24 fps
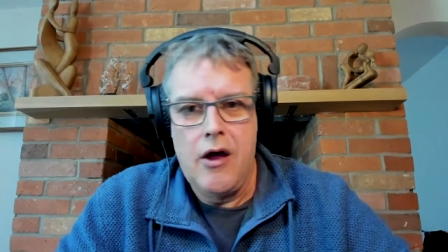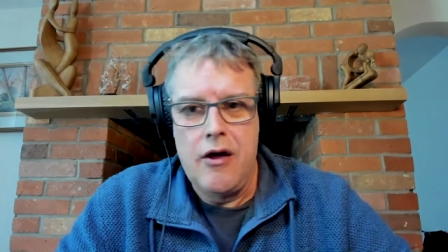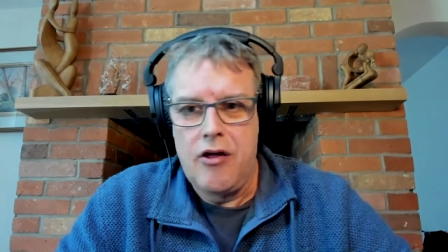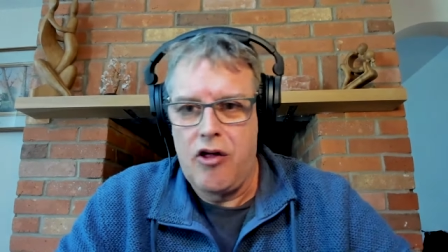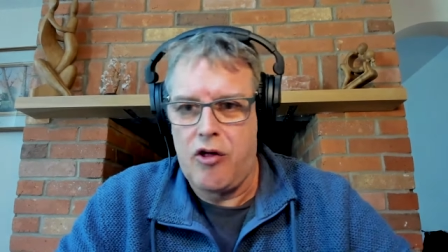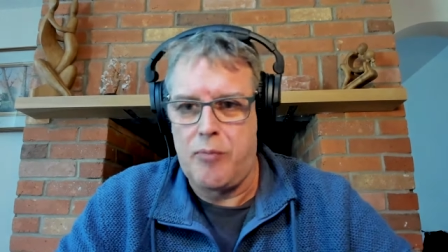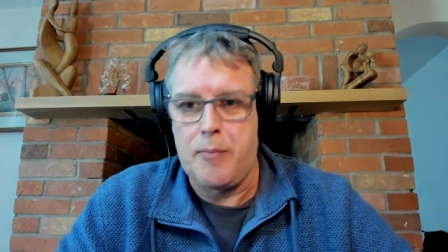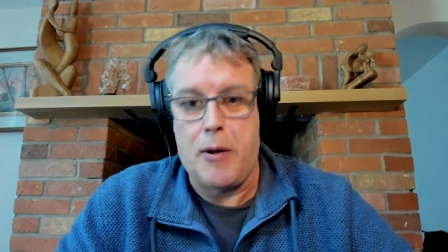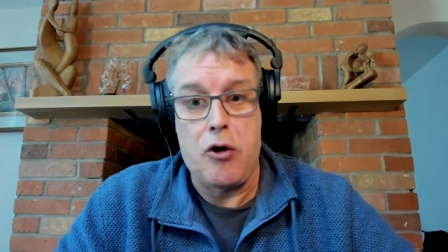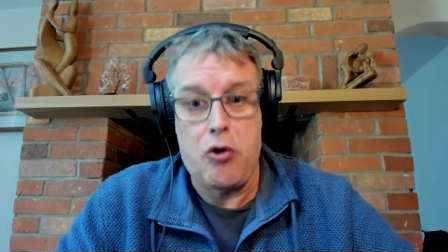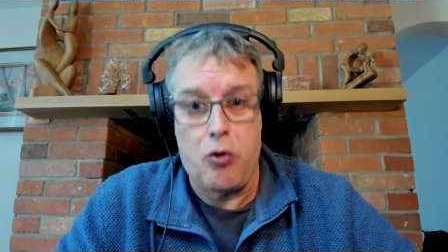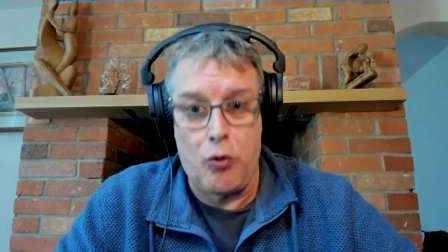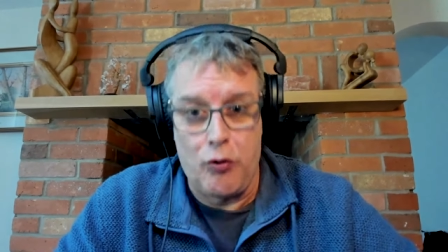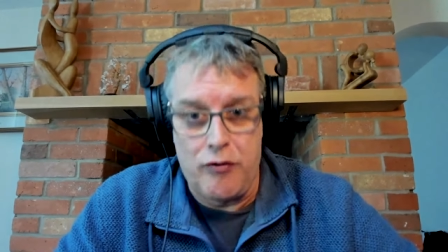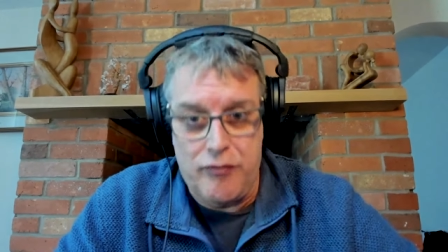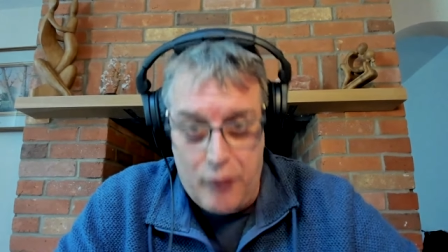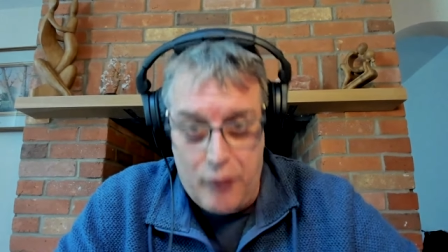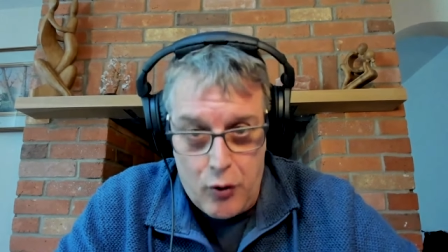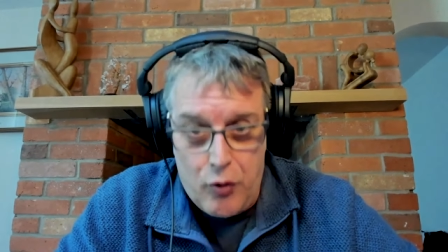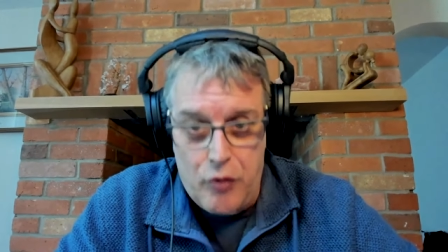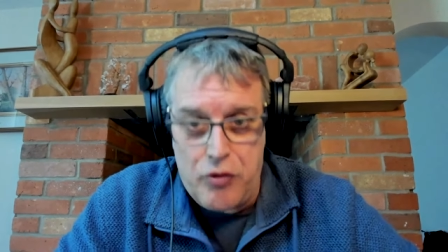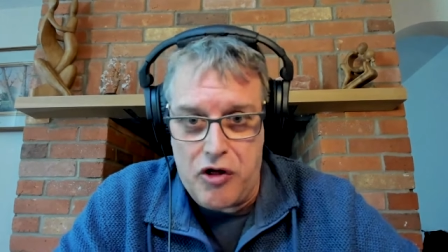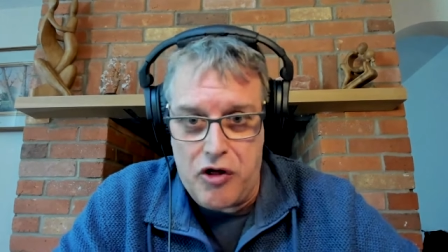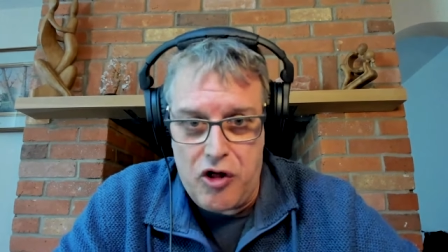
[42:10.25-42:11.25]
special
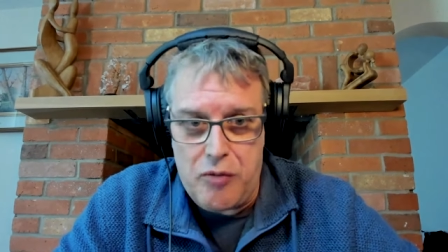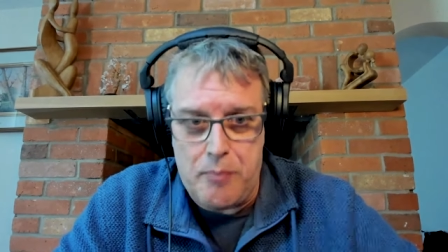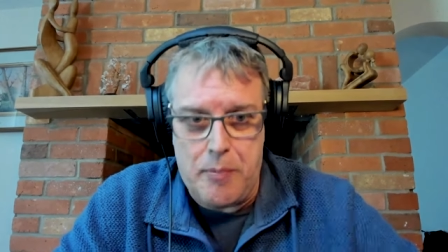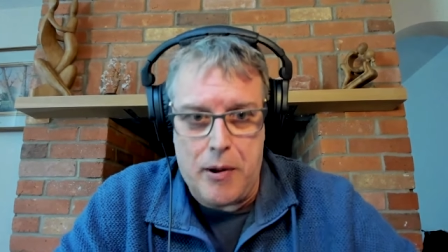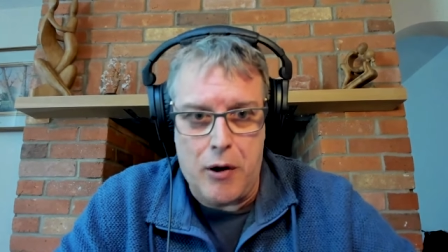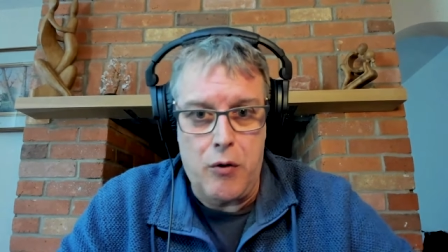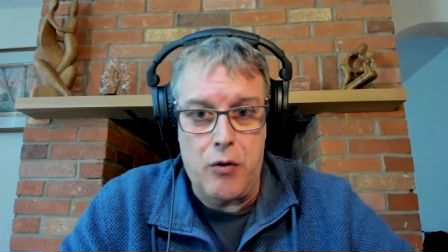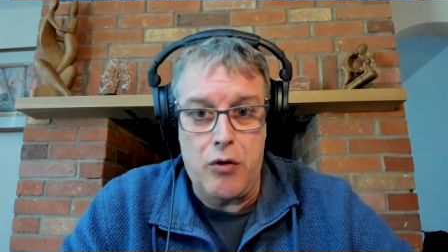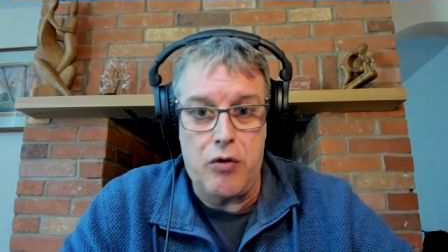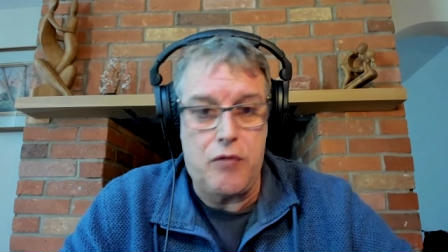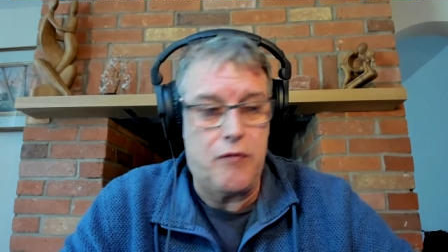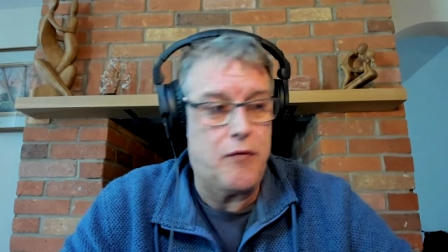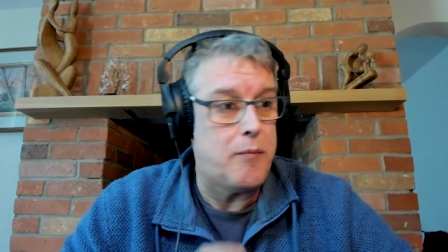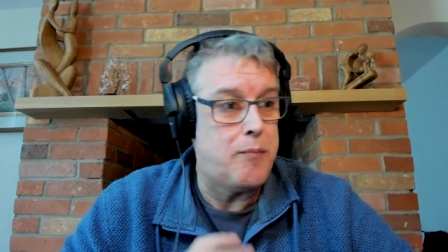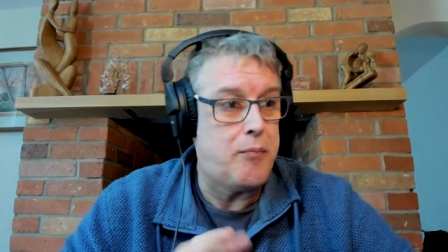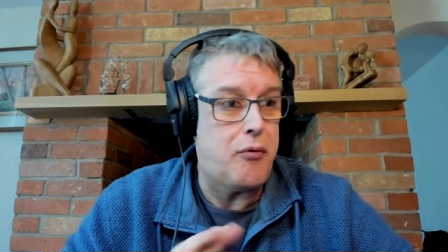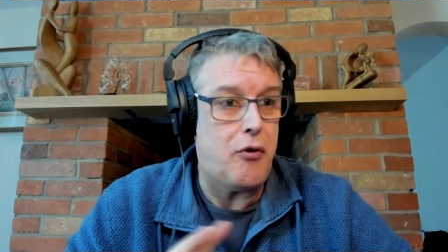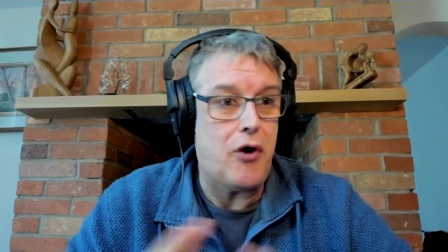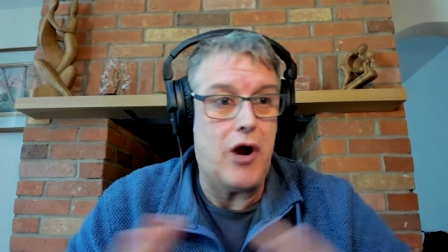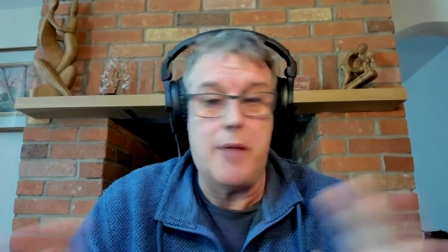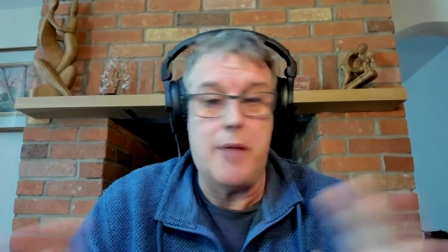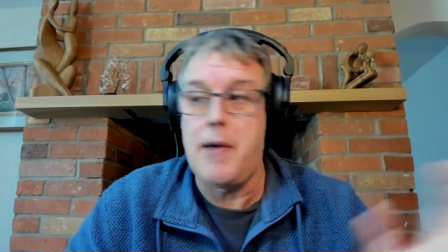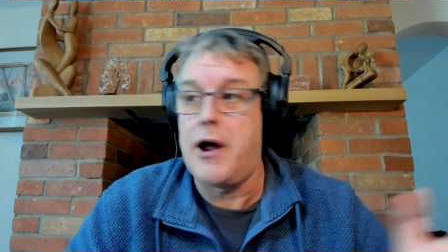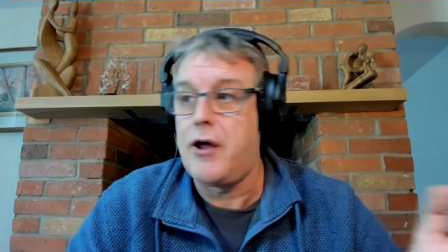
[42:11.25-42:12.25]
forces boots for
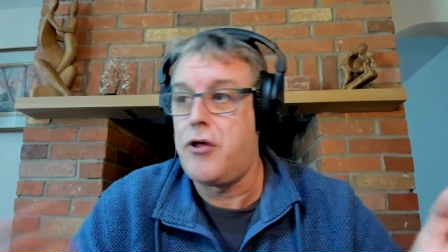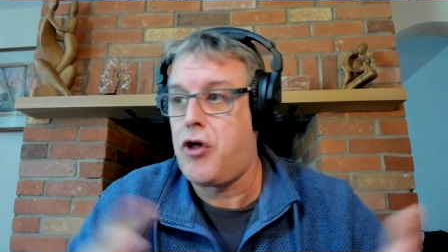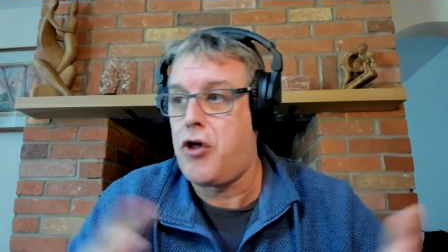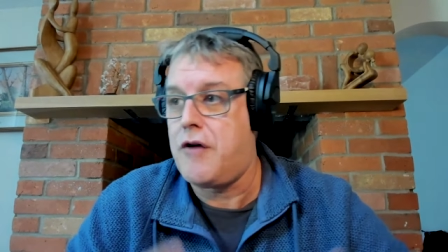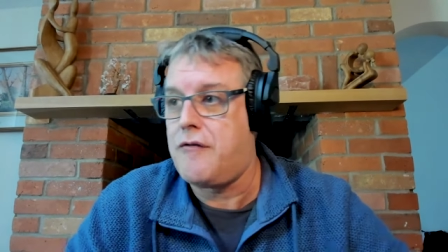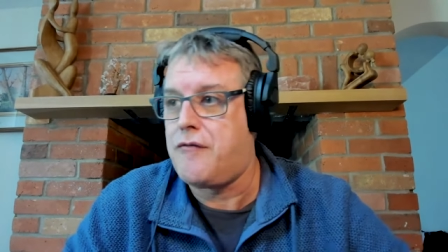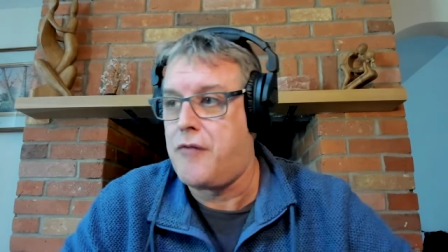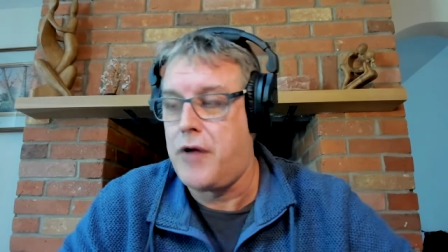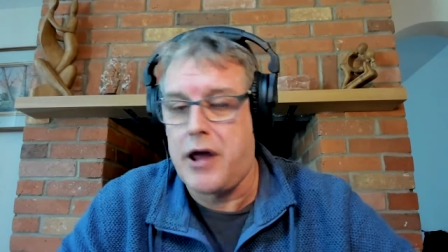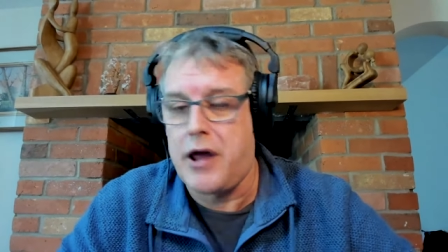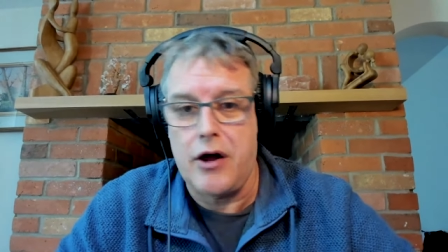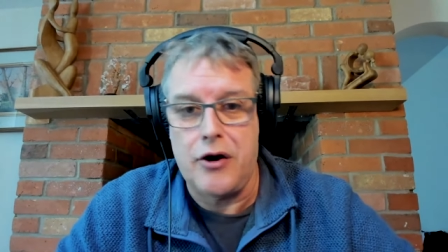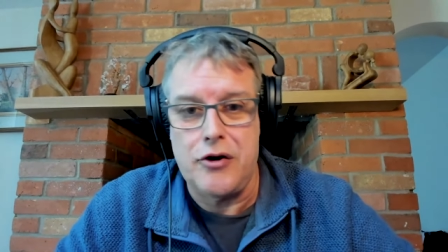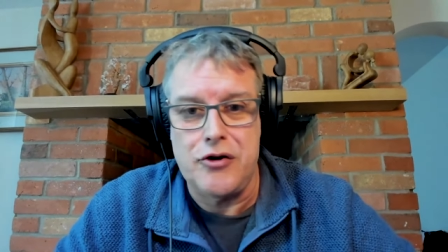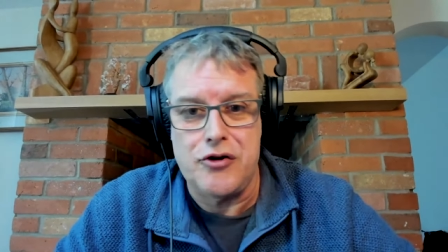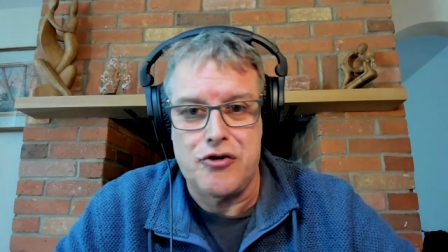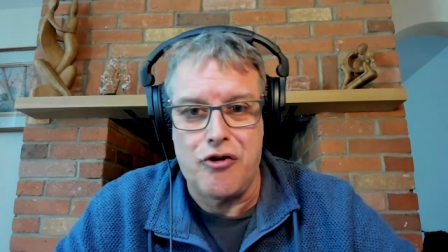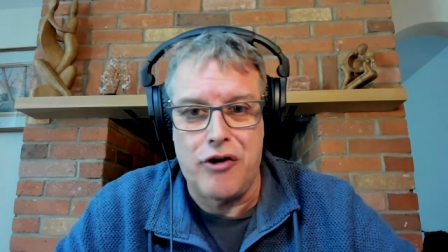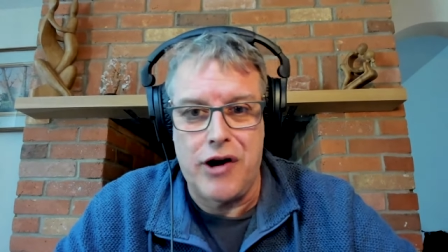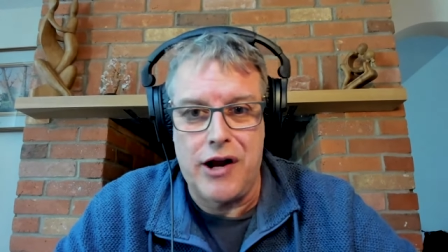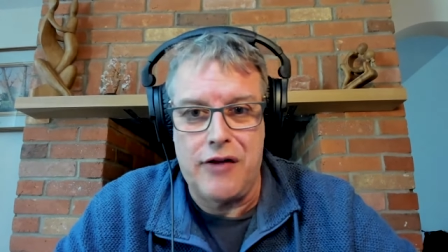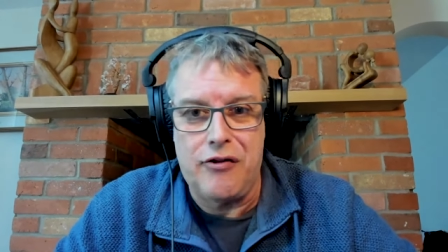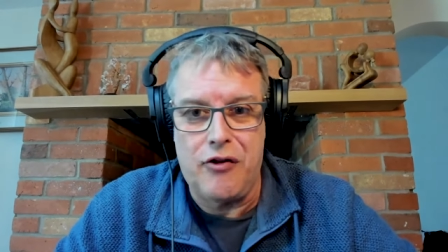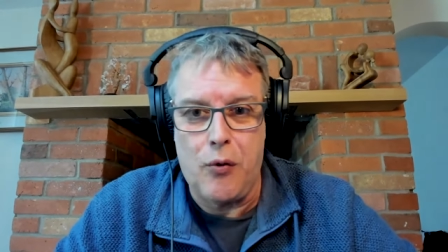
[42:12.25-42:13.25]
pretty much every
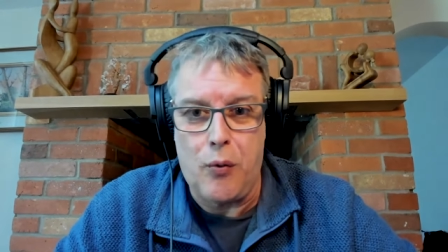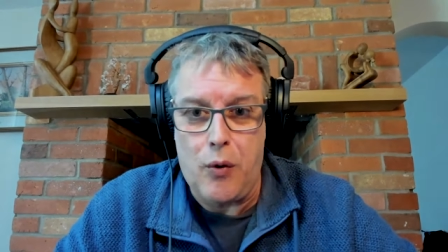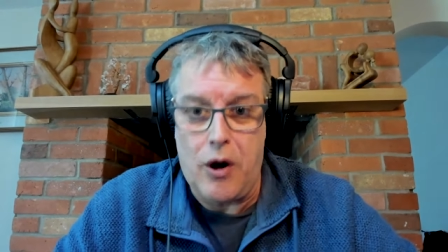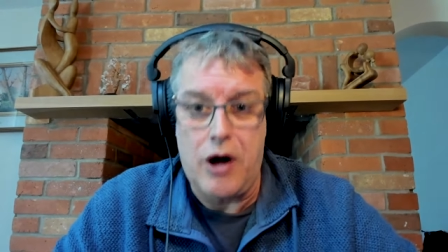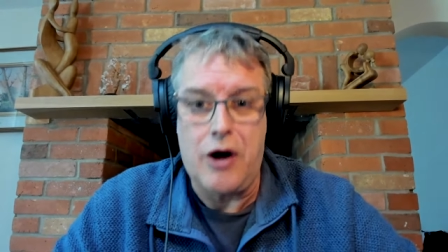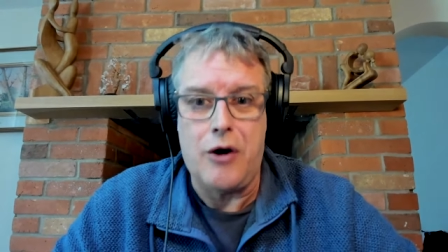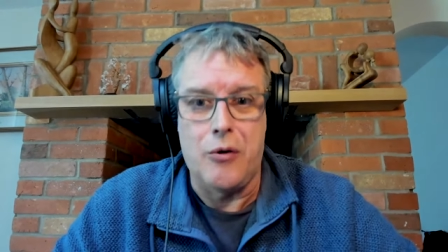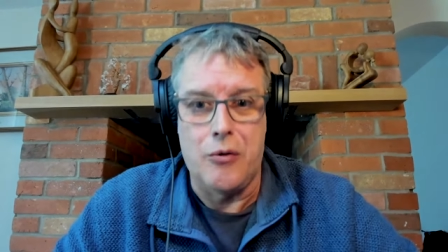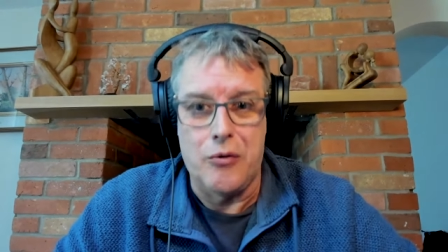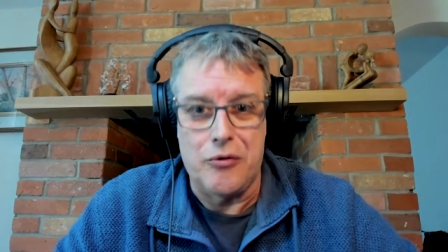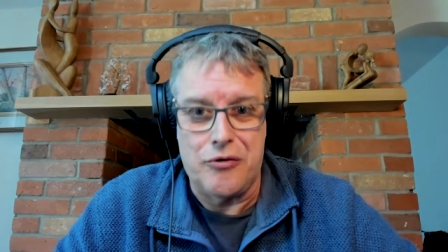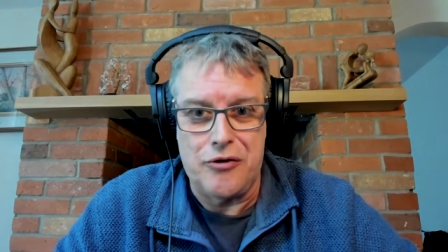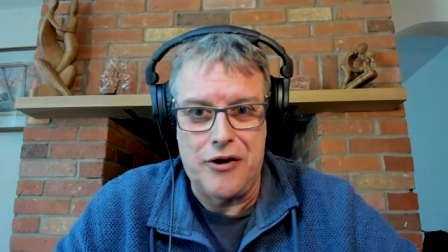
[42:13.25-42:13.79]
country in the world.